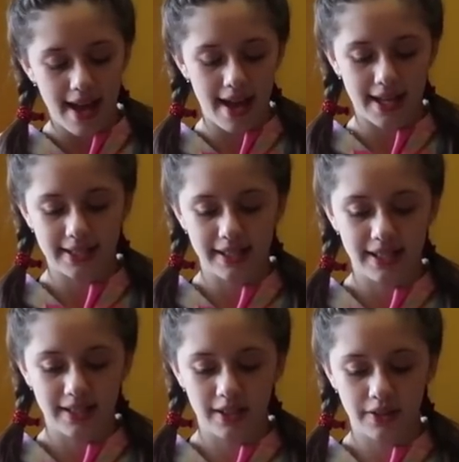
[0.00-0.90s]
And
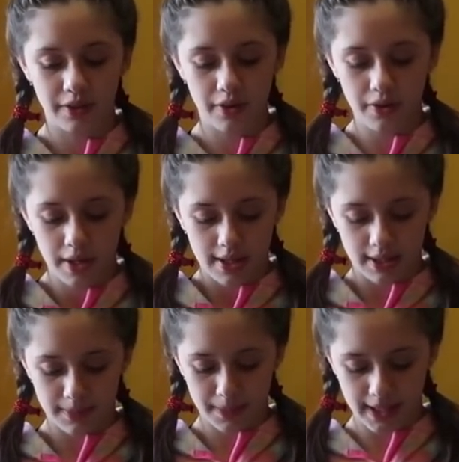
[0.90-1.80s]
they're so
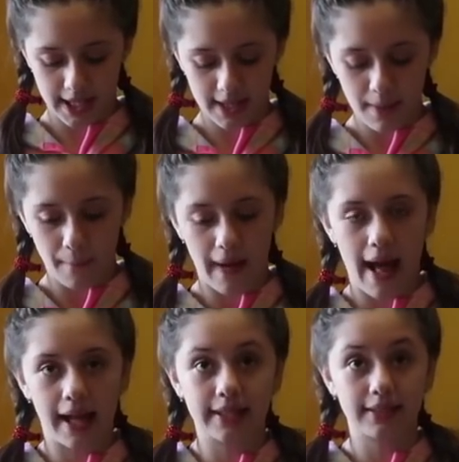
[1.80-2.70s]
plain, but
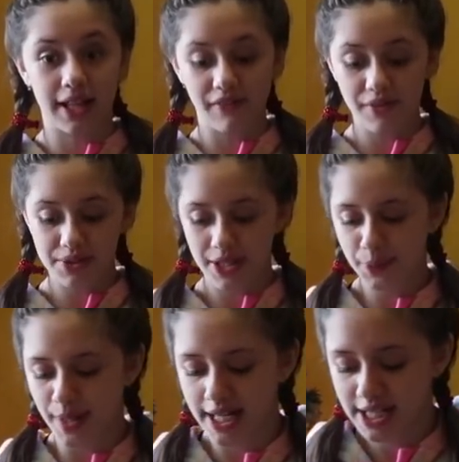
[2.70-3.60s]
I love them
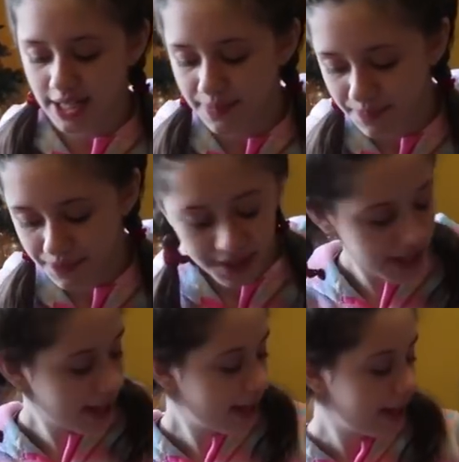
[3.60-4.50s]
so much.
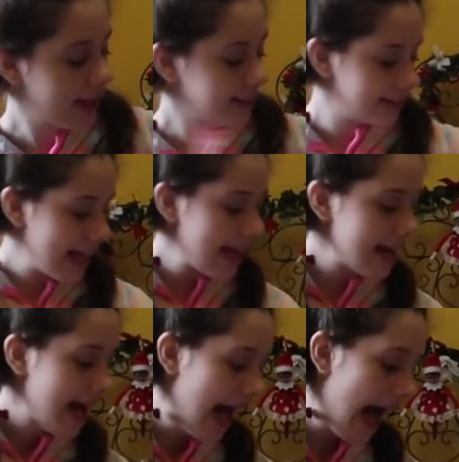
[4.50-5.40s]

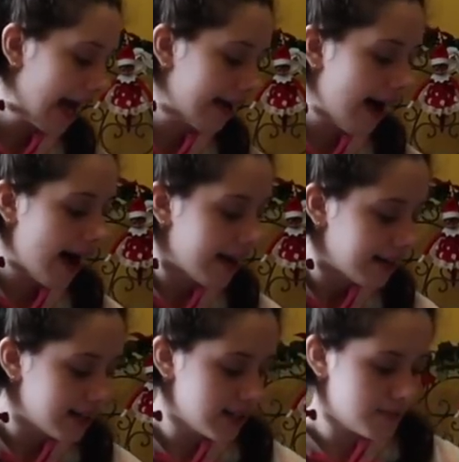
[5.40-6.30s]
Then I
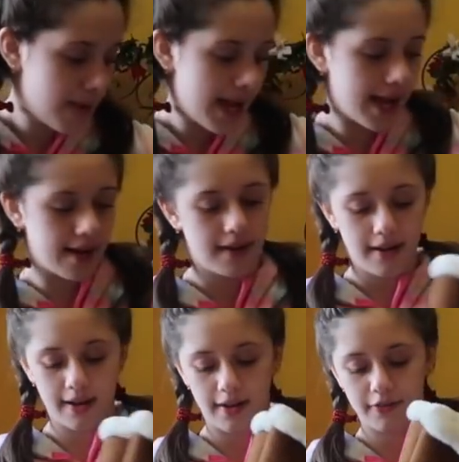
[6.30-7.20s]
got this pair
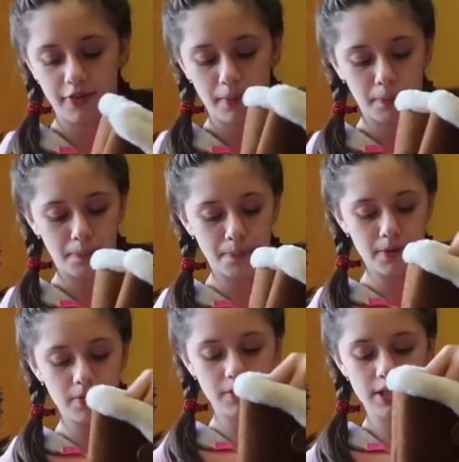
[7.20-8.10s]
of
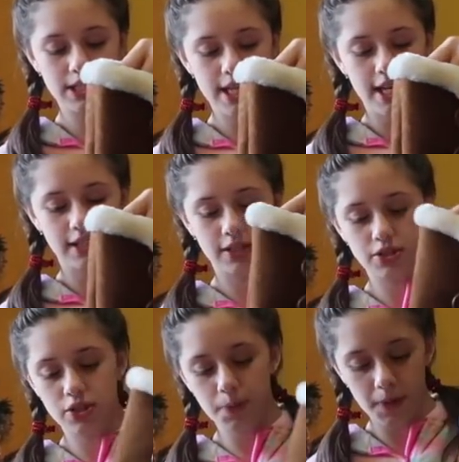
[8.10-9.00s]
boots. They're
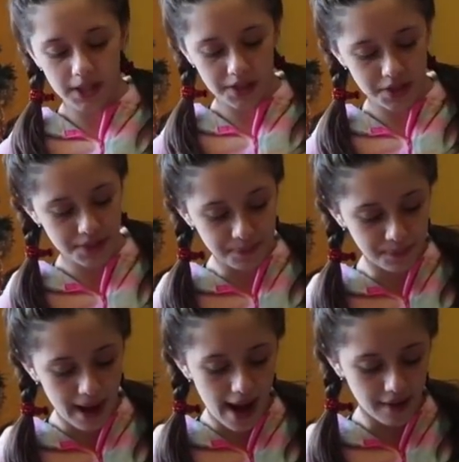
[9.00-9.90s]
so pretty. They're just
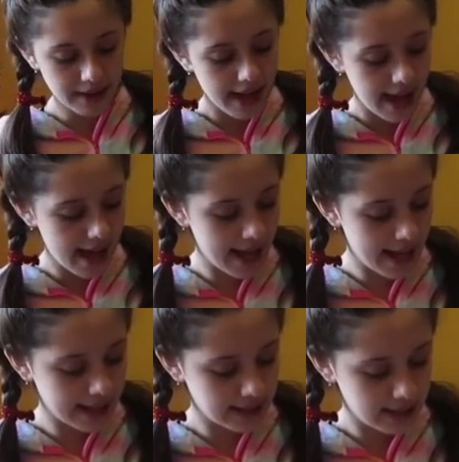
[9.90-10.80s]
brown
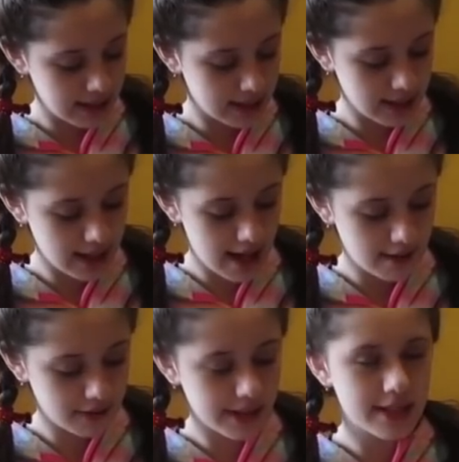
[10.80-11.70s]
and they
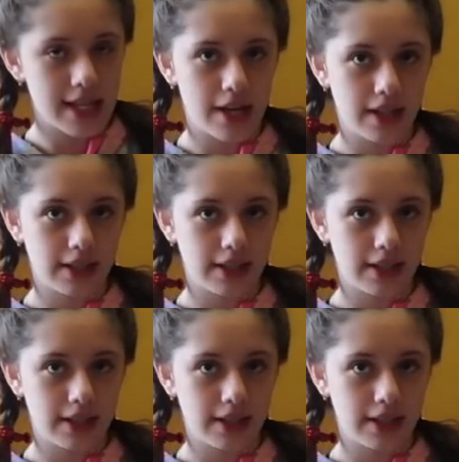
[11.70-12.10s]
have this